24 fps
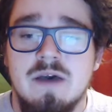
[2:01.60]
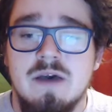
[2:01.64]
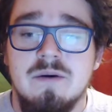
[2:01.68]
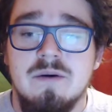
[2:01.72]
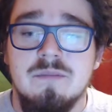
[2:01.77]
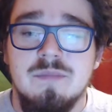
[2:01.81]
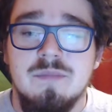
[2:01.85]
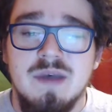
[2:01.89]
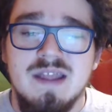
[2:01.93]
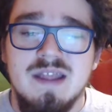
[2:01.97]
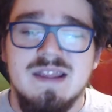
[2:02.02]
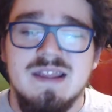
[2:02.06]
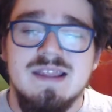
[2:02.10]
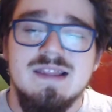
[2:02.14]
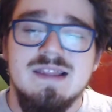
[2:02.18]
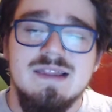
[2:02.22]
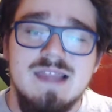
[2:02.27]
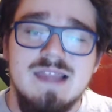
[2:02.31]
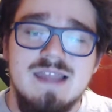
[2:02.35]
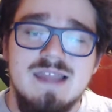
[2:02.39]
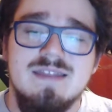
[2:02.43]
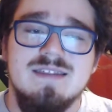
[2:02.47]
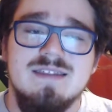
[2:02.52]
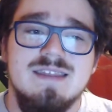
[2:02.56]
but
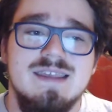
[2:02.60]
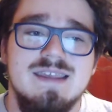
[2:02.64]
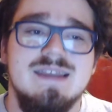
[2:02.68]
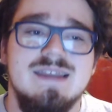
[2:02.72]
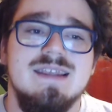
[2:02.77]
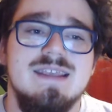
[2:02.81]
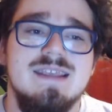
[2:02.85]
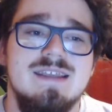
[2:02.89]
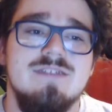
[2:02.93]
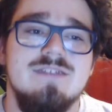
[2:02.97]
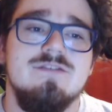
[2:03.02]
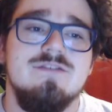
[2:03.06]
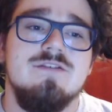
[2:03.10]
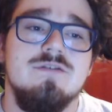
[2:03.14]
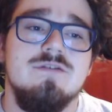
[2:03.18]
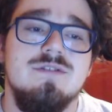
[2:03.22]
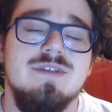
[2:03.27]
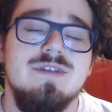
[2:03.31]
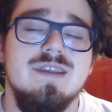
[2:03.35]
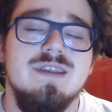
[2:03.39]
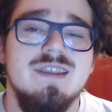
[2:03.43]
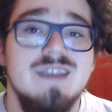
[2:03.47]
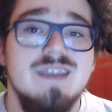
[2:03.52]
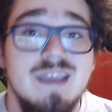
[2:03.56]
let's get into the
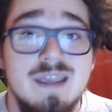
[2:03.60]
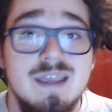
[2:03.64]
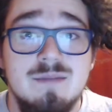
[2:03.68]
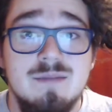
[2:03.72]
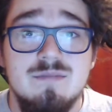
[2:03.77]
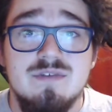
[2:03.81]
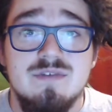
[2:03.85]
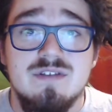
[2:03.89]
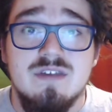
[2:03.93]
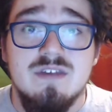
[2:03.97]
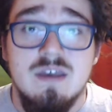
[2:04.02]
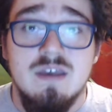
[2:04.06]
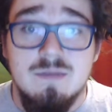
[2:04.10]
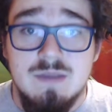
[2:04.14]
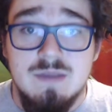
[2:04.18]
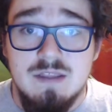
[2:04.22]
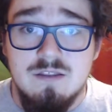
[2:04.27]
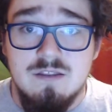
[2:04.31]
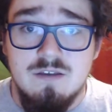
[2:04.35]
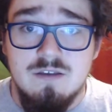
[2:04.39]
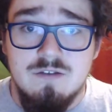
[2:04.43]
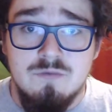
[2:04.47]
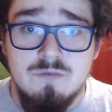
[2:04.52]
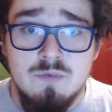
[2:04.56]
games coming
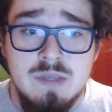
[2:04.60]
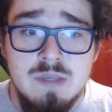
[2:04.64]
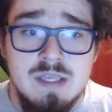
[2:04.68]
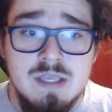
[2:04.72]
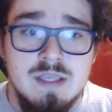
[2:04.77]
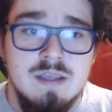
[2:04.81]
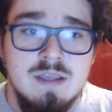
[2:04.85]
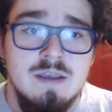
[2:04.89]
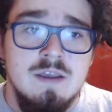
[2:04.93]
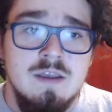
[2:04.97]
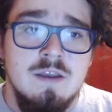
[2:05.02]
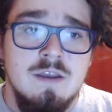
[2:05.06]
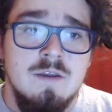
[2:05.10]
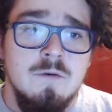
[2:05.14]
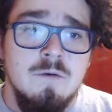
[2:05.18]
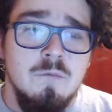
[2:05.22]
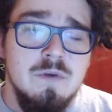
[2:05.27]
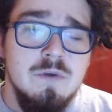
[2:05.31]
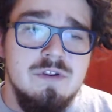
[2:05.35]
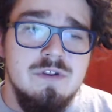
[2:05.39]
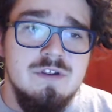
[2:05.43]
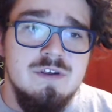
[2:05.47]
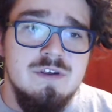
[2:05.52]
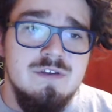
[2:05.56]
this week,
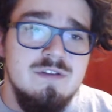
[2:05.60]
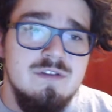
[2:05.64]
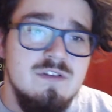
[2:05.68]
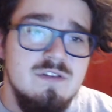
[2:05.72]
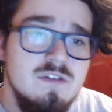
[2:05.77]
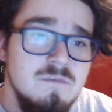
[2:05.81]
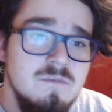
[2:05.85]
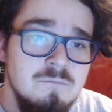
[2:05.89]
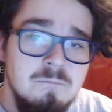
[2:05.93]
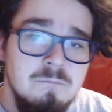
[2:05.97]
which is